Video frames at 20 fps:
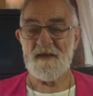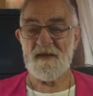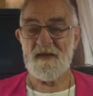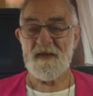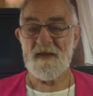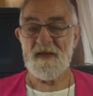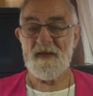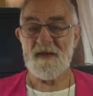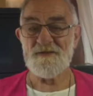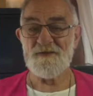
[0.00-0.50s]

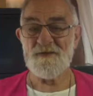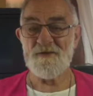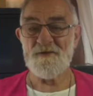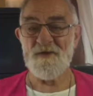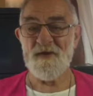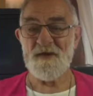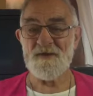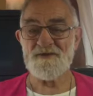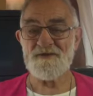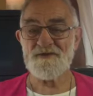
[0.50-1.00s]
And you
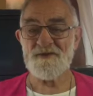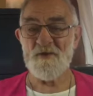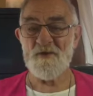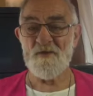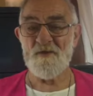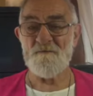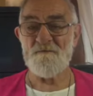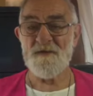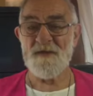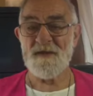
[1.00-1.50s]
are soul
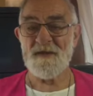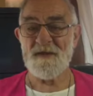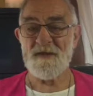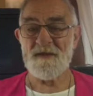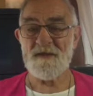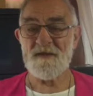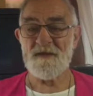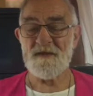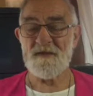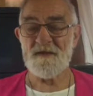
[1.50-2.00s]
being,
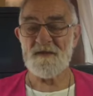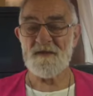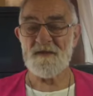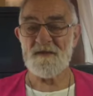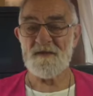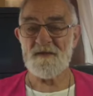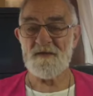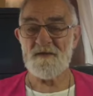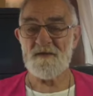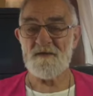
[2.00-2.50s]

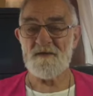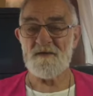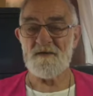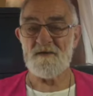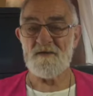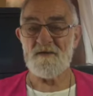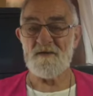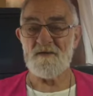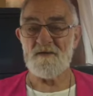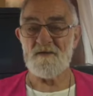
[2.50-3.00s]

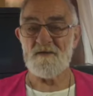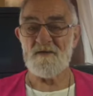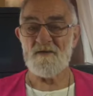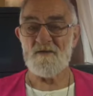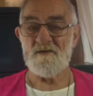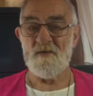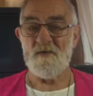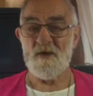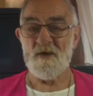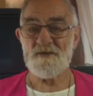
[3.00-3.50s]

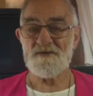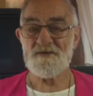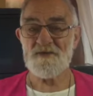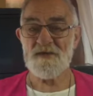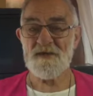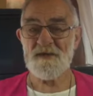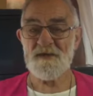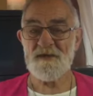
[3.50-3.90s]
watching